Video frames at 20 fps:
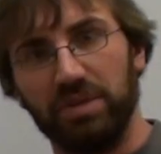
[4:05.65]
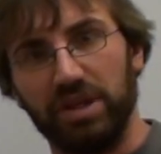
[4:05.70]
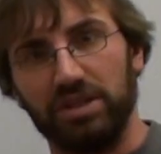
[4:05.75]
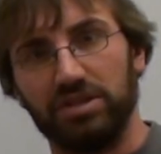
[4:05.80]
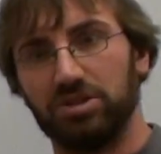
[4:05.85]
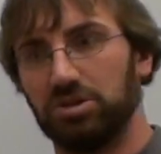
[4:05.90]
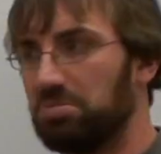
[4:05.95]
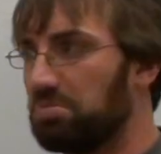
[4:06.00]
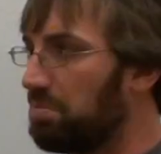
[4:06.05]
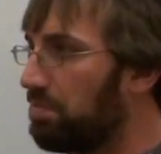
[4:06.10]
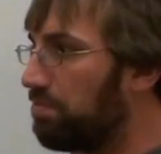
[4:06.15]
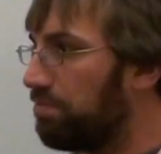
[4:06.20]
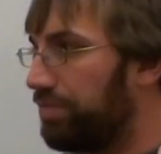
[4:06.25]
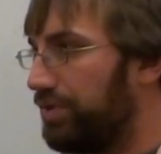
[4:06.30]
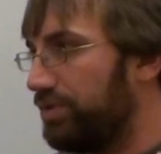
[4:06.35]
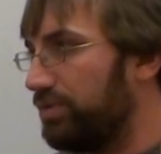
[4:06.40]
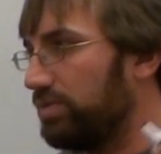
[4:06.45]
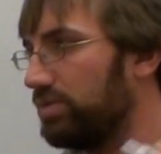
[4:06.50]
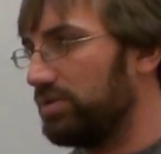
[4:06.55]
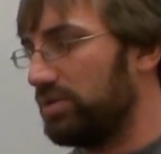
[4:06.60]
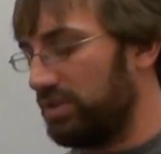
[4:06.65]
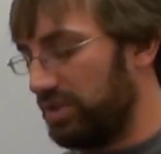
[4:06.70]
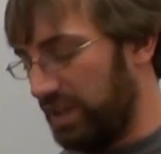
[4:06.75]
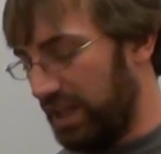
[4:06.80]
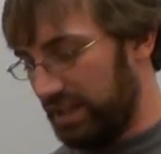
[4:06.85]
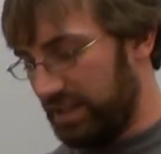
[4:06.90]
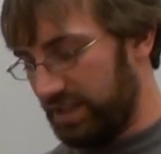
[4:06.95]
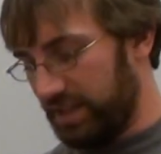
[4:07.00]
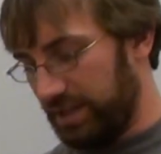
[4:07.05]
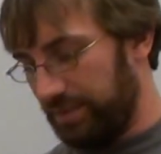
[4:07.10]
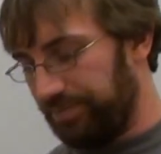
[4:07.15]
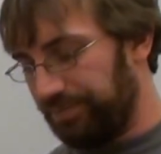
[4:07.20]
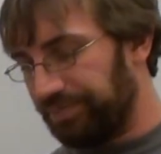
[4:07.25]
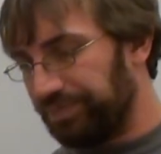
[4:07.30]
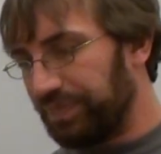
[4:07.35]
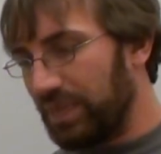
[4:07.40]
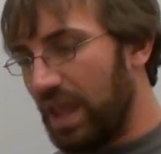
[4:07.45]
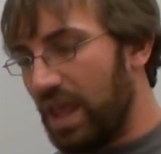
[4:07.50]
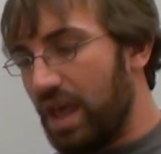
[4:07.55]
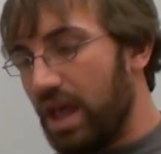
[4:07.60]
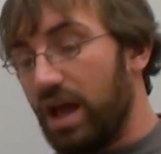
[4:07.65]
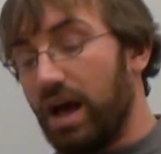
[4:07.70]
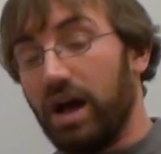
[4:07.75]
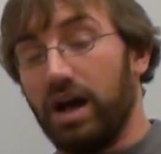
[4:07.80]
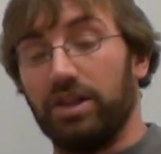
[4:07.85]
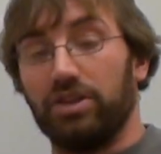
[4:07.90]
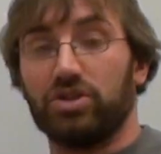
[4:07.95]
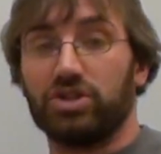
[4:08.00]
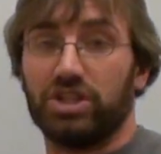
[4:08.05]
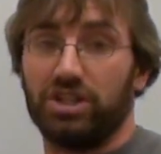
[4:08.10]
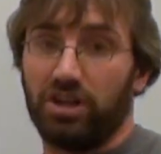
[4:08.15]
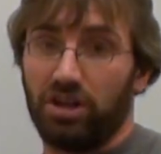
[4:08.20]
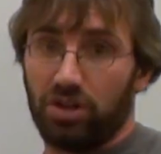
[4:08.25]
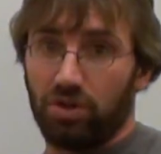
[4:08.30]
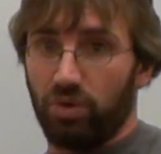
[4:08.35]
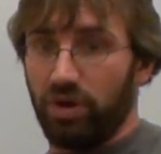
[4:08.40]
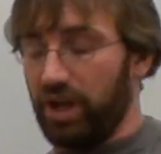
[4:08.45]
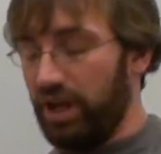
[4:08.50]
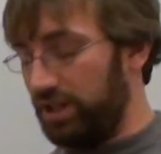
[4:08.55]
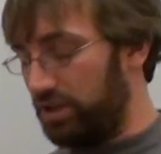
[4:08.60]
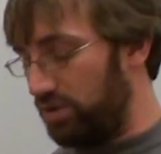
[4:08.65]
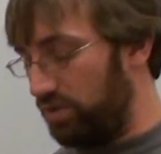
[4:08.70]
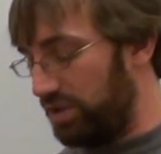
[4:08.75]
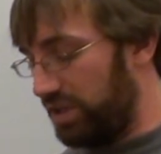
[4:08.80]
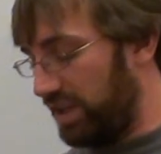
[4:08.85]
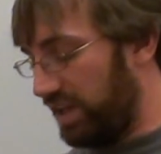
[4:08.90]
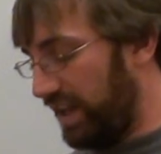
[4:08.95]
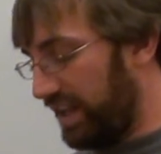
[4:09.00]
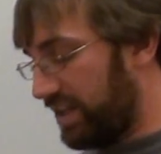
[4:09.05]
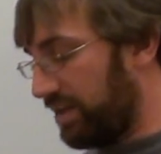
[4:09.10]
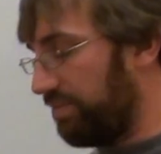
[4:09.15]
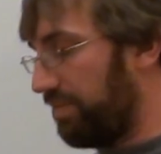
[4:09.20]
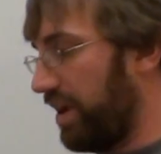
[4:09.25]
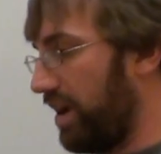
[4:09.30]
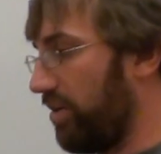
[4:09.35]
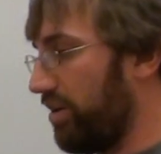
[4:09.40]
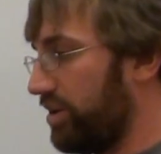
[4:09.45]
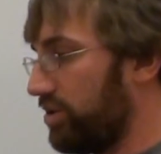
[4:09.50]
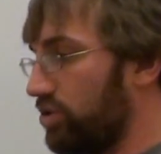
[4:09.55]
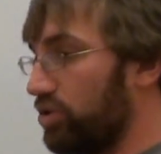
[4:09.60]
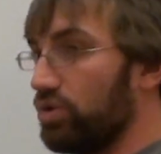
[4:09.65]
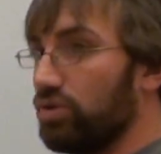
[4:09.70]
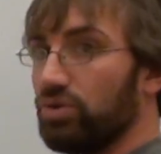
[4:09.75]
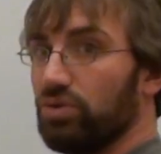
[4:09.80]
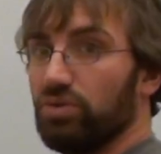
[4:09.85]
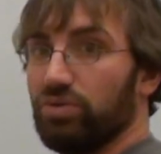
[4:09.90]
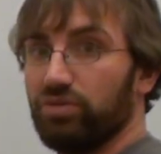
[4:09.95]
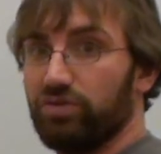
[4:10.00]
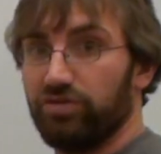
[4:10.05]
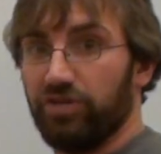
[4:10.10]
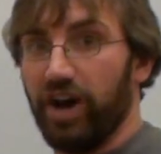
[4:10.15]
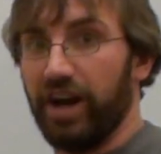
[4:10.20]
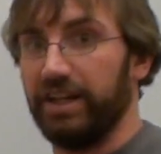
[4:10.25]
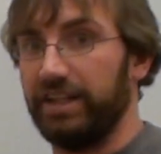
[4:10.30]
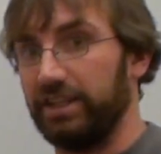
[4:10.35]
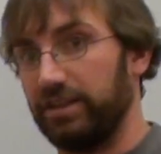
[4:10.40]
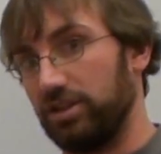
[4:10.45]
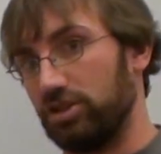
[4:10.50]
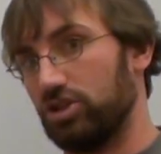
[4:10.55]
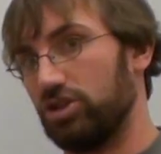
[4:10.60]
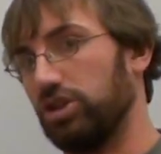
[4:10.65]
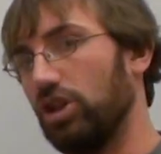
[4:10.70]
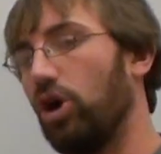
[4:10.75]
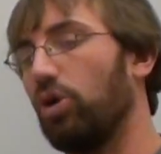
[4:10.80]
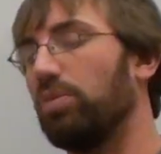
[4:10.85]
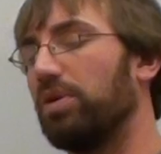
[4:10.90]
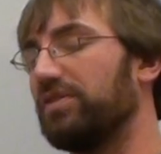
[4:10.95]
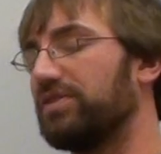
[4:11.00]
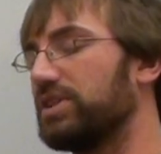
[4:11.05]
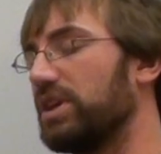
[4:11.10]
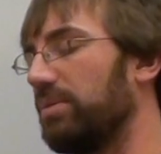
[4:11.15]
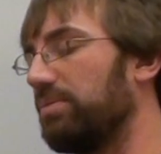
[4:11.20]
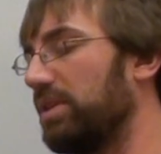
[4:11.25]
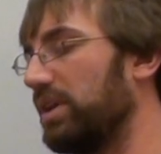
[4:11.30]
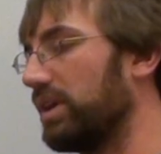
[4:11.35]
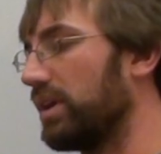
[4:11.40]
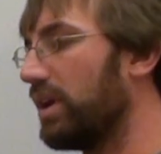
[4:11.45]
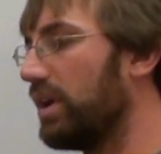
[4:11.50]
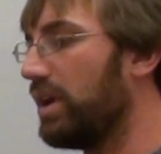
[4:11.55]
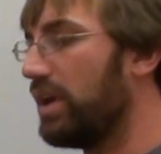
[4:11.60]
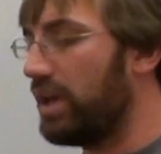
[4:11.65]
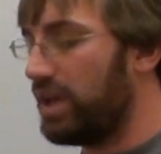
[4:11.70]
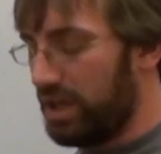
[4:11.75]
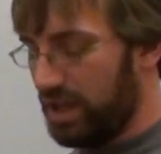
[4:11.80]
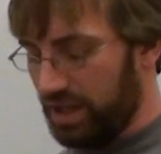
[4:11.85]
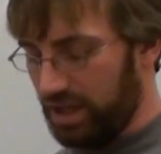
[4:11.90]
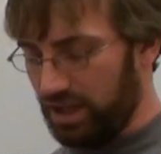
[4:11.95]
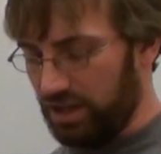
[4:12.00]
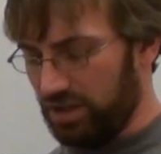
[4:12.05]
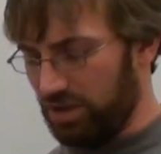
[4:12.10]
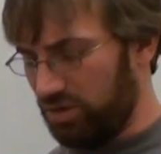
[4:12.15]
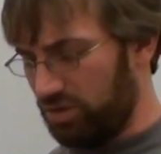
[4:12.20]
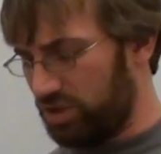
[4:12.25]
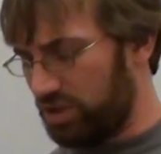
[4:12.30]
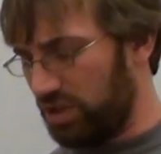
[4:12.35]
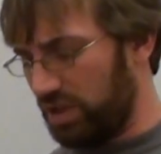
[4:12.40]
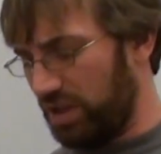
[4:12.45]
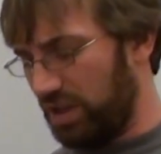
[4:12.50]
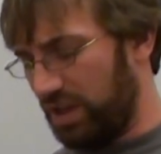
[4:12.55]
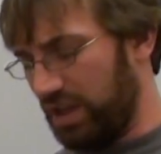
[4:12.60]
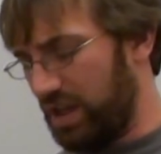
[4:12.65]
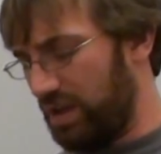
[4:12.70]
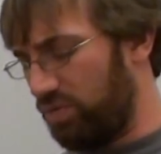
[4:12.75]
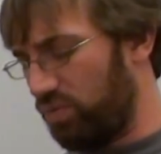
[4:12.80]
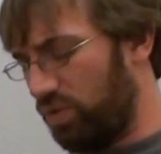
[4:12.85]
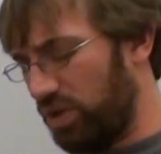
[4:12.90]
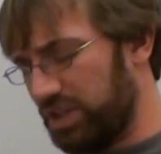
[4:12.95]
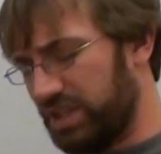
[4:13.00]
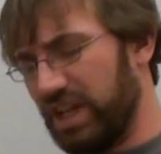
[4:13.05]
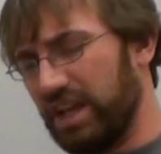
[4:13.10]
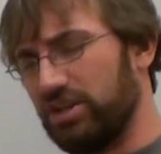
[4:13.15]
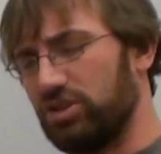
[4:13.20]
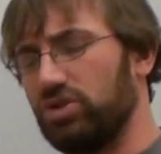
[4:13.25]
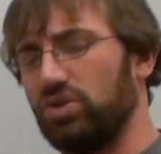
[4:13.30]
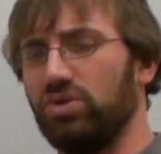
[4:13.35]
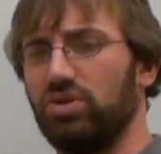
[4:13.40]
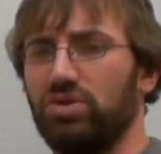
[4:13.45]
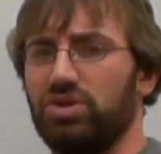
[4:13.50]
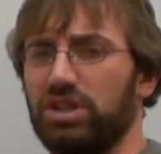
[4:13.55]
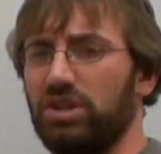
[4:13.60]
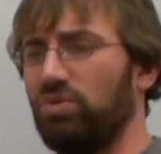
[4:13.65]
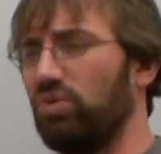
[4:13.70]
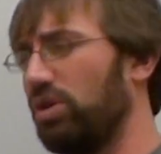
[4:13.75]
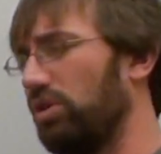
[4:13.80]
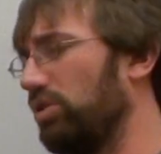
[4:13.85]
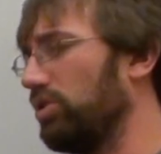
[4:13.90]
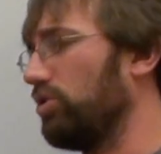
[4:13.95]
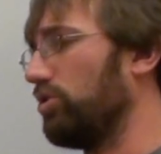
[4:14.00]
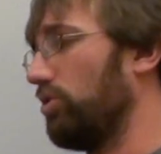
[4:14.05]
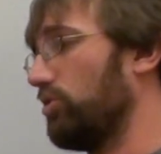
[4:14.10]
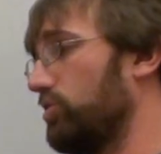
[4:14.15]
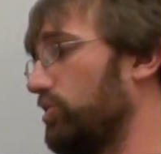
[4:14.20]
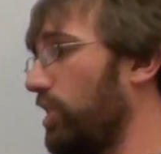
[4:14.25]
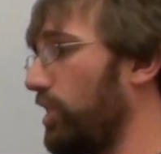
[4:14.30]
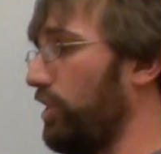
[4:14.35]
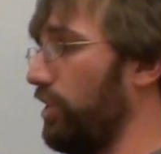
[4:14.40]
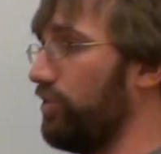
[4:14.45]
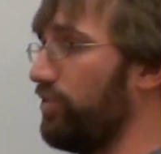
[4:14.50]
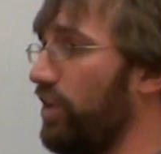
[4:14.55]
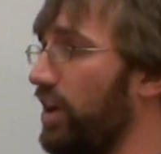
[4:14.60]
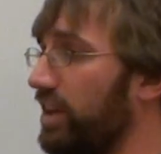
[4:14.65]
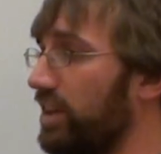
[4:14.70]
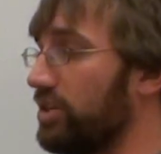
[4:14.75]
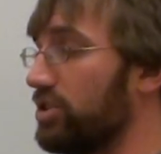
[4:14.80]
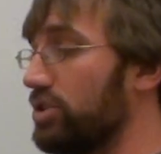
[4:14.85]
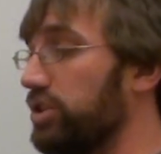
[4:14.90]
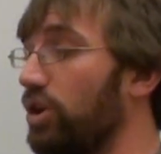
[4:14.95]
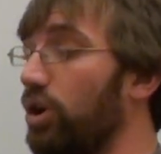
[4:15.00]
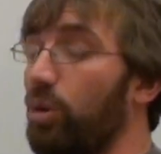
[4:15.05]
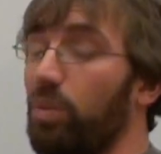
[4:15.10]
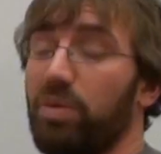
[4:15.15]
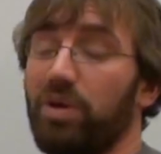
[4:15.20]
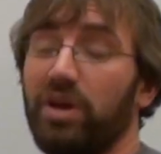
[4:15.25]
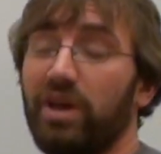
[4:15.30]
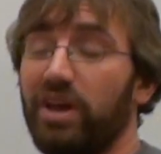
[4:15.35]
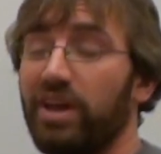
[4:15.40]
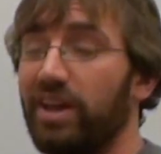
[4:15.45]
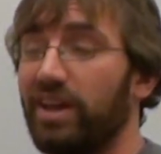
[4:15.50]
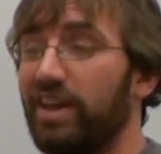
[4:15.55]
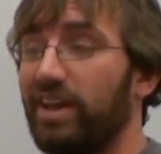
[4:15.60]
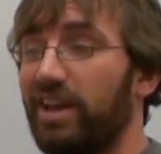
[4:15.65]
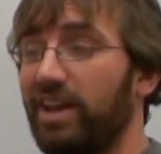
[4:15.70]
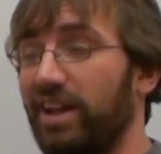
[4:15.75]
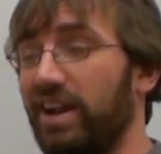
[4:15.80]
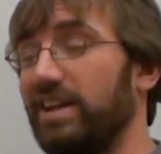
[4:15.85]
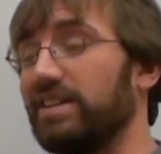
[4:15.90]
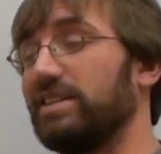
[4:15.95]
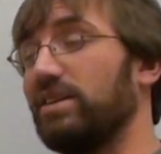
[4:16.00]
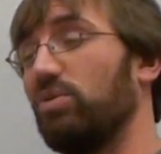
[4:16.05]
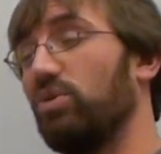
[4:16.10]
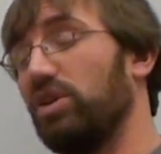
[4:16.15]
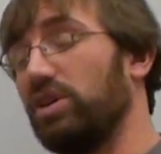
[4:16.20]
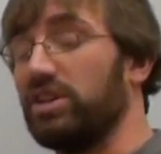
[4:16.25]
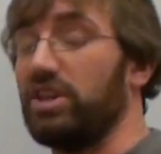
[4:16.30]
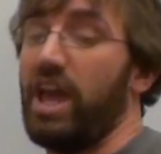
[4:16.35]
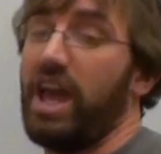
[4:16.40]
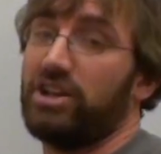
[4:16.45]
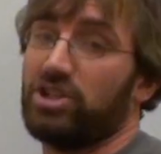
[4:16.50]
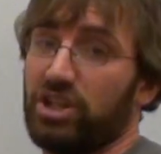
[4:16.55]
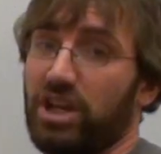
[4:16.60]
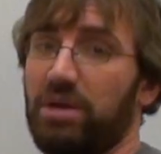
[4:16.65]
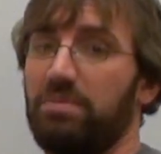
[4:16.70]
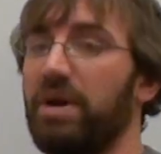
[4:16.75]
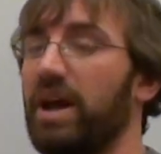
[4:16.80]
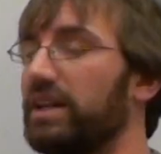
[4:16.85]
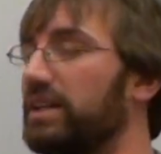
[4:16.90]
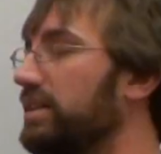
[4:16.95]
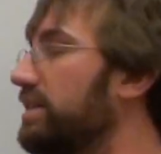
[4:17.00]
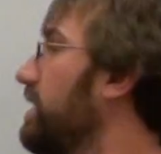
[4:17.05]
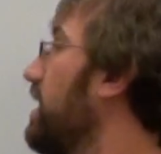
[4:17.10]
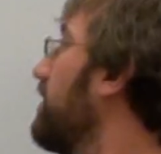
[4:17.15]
means. That's it. There's another way I do it, and I compare it to finding the slope of something. You know, so I once had a student who said, well, you know, it's not like finding the slope. And I said, well, yeah, actually, I beg to